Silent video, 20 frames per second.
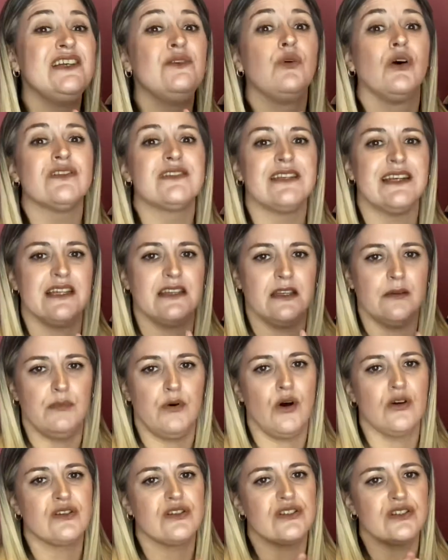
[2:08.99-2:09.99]
what's in the
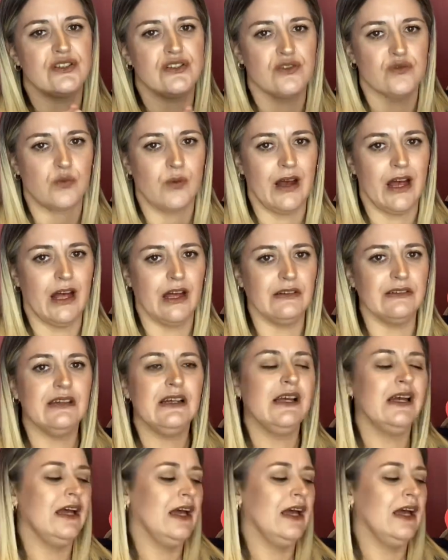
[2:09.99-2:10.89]
box as well.